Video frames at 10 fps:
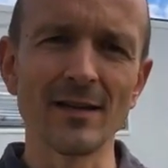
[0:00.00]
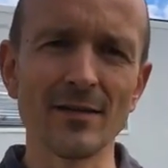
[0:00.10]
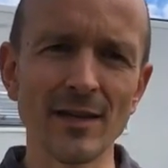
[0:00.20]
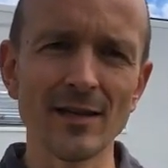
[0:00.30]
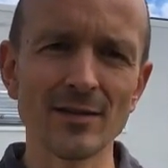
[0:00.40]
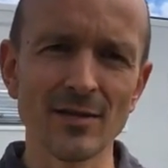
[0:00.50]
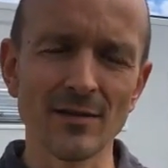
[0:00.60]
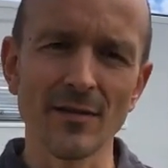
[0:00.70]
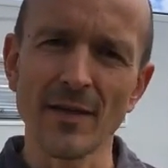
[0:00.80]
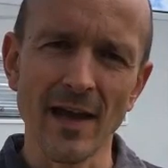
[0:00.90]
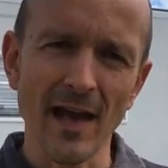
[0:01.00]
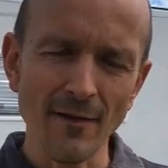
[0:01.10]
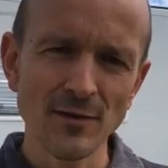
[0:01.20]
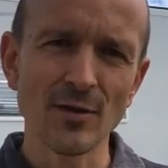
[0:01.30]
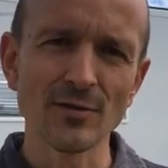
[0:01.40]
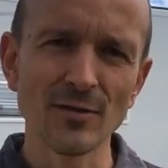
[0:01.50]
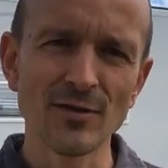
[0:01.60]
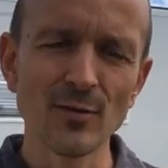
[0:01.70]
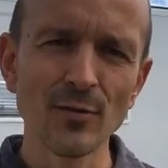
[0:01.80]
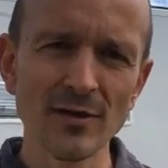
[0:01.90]
in the age that they have to go to
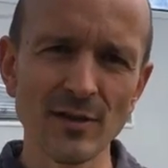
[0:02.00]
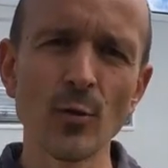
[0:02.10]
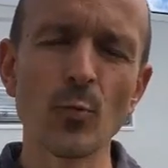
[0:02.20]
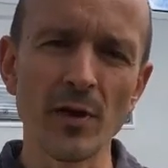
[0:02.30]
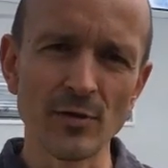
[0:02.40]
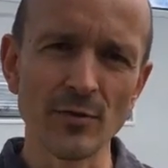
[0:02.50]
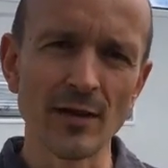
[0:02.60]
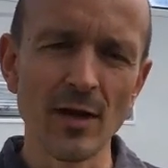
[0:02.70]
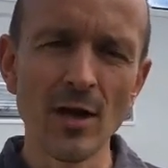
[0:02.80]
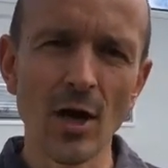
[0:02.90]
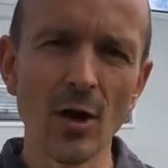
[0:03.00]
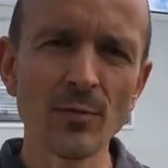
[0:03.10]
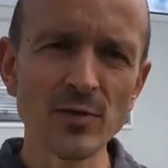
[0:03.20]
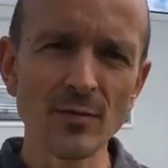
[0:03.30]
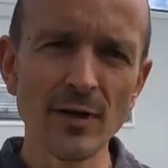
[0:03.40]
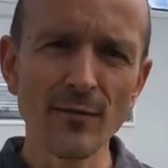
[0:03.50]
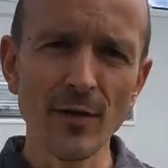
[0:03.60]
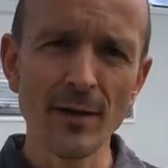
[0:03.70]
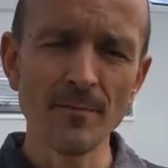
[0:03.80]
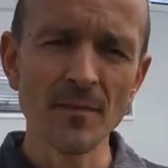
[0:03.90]
school, so we are doing homeschooling
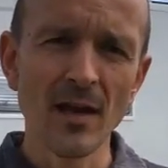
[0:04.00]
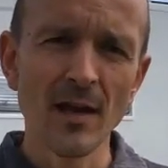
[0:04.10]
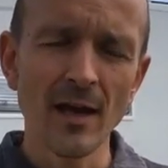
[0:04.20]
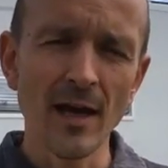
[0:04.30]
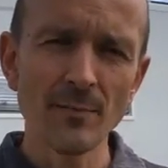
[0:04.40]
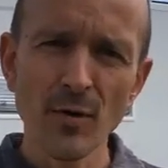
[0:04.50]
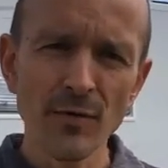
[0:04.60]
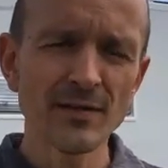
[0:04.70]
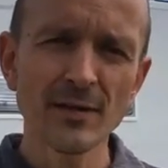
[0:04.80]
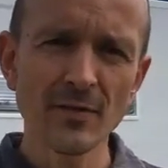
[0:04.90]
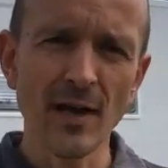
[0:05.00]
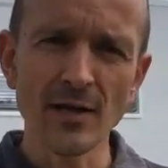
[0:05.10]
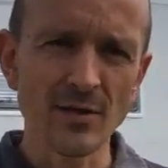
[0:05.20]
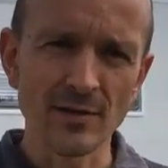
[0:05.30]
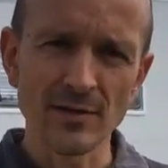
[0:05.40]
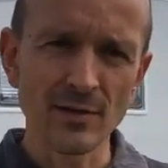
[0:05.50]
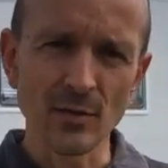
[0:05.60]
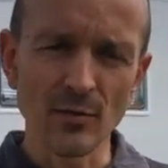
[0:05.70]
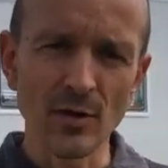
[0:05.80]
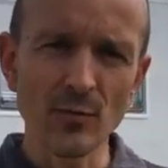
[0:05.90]
for them. And both situations,
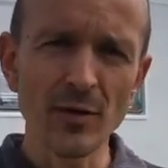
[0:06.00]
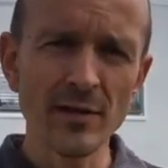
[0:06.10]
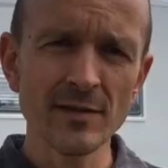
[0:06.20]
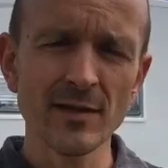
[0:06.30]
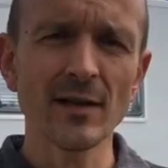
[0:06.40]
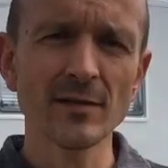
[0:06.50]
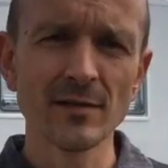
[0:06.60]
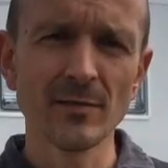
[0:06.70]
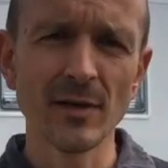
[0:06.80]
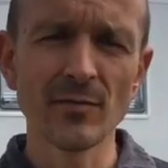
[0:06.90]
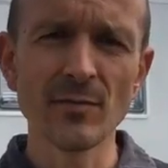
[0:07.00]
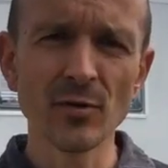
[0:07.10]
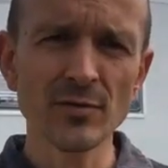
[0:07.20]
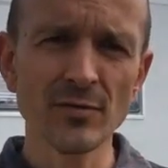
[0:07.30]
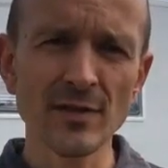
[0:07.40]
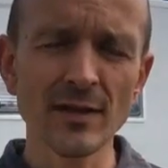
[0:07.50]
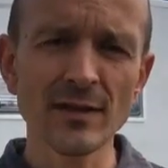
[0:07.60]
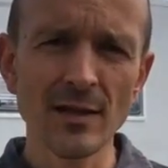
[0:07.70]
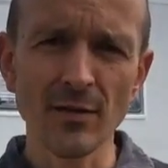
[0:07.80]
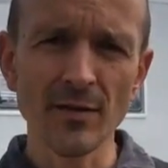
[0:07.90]
so on one hand side my remote
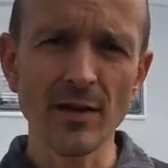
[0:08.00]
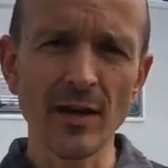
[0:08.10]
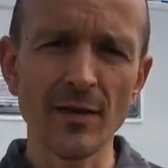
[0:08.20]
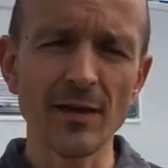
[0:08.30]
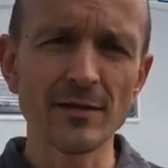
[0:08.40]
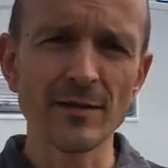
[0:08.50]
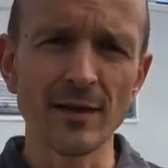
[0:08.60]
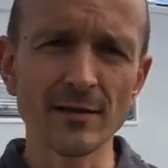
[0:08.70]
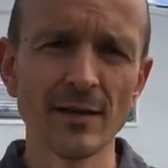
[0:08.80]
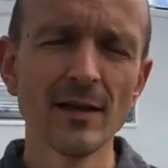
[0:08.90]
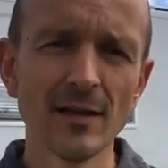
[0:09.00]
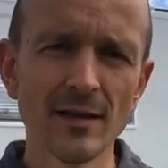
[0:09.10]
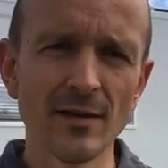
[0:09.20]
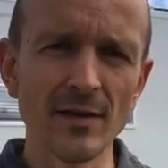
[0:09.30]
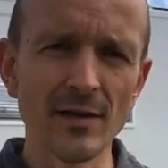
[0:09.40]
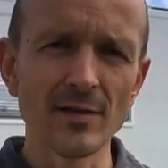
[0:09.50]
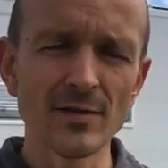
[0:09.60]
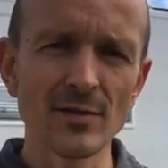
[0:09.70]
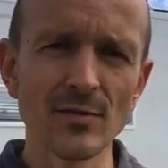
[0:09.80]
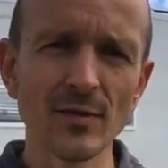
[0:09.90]
consulting, on the other hand side the
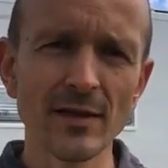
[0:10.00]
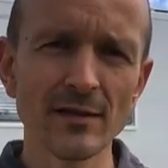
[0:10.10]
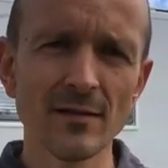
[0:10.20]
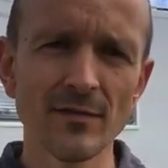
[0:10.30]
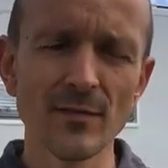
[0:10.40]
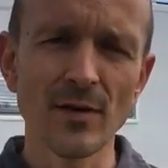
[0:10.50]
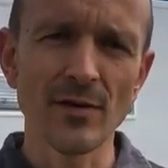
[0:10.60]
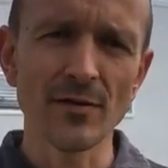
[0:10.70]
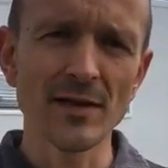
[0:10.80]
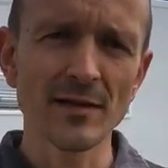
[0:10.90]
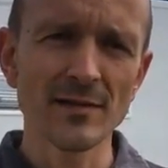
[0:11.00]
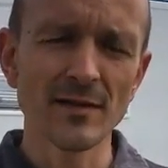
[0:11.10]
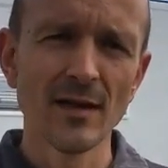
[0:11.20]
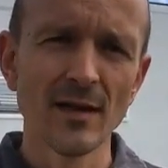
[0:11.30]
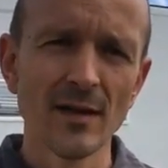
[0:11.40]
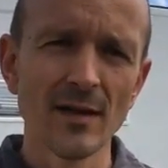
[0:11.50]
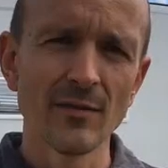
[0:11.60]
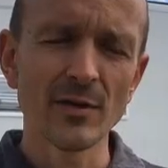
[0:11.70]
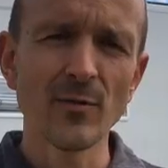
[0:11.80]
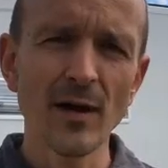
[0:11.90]
schooling for our kids,
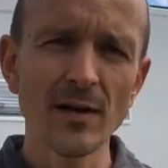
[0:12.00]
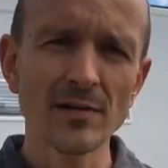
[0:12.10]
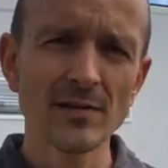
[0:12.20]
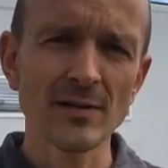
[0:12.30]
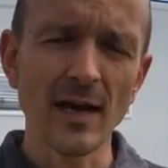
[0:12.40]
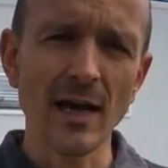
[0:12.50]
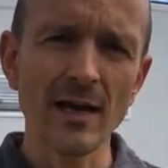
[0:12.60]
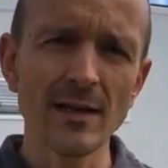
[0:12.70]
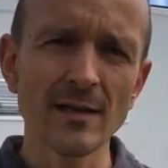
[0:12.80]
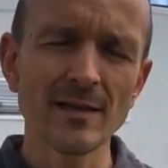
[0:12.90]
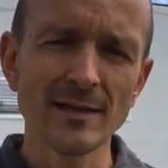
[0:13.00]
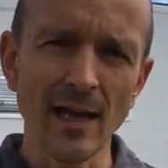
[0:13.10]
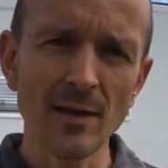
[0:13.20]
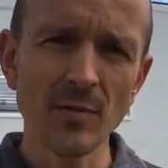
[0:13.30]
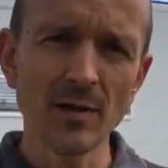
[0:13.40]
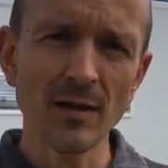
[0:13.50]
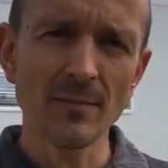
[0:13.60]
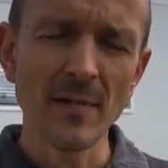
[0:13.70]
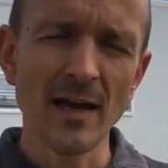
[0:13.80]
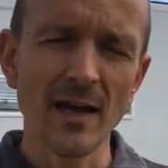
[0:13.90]
requires a
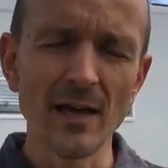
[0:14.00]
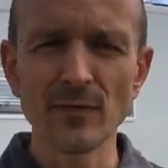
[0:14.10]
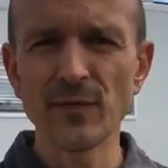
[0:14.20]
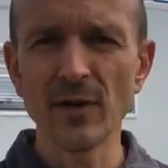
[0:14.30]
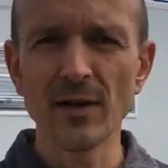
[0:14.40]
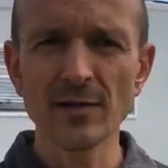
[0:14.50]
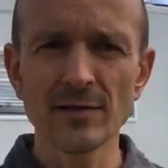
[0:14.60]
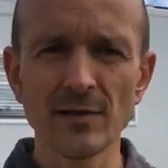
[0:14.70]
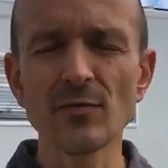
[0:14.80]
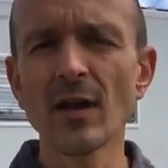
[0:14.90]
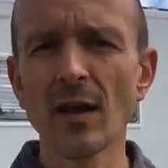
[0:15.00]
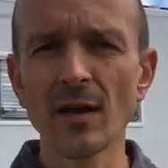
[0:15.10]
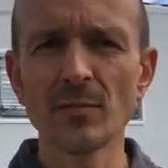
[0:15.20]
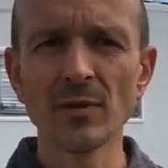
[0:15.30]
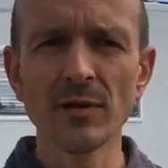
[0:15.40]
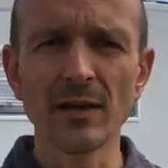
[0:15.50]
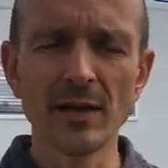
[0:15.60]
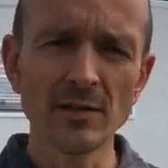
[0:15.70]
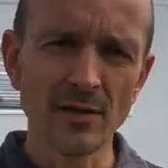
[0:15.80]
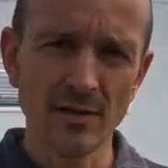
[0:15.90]
stable and fast and reliable
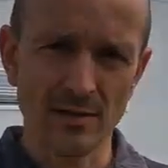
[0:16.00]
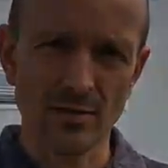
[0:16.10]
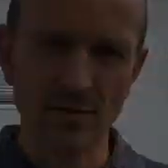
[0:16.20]
internet